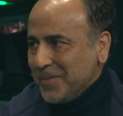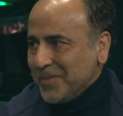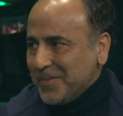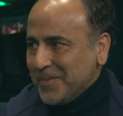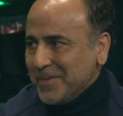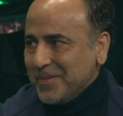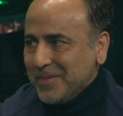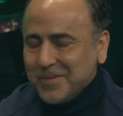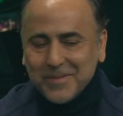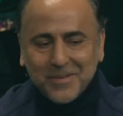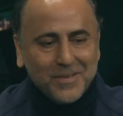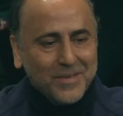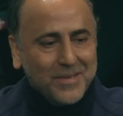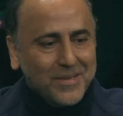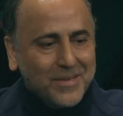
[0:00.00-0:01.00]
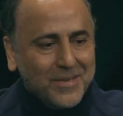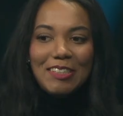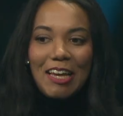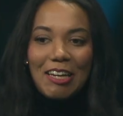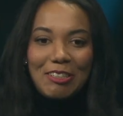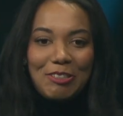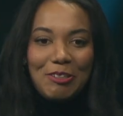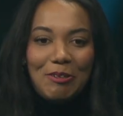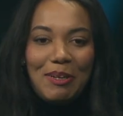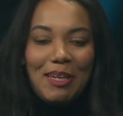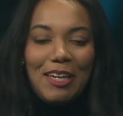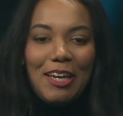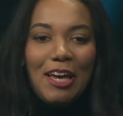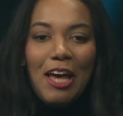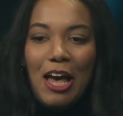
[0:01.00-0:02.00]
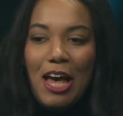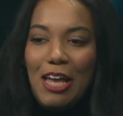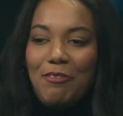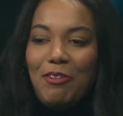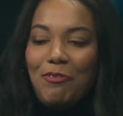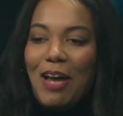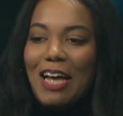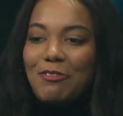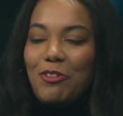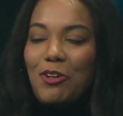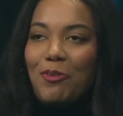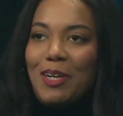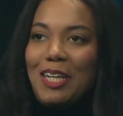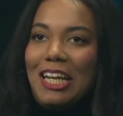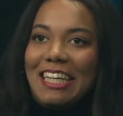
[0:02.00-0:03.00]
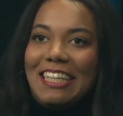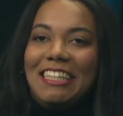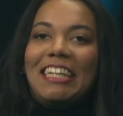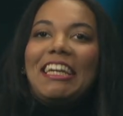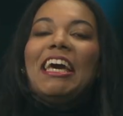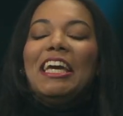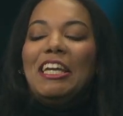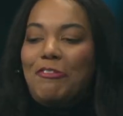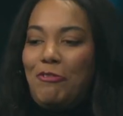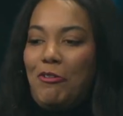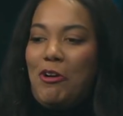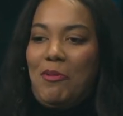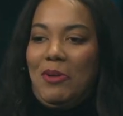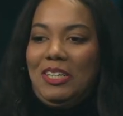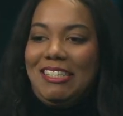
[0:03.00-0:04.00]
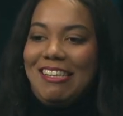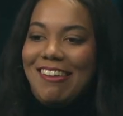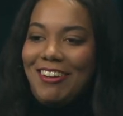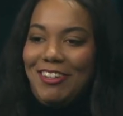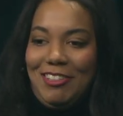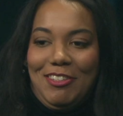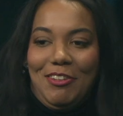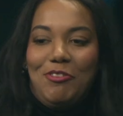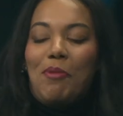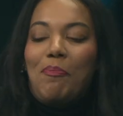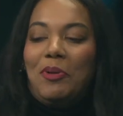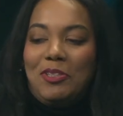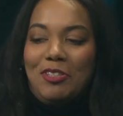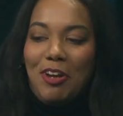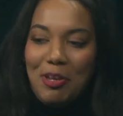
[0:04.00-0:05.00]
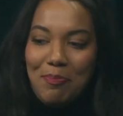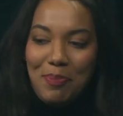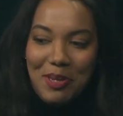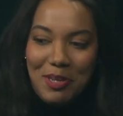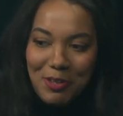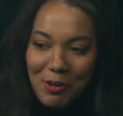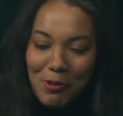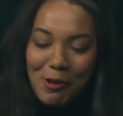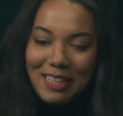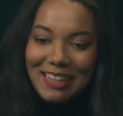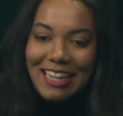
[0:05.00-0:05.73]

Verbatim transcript: Exactly. And here's actually, if you fast forward like a decade forwards, here's the Dropbox IPO, and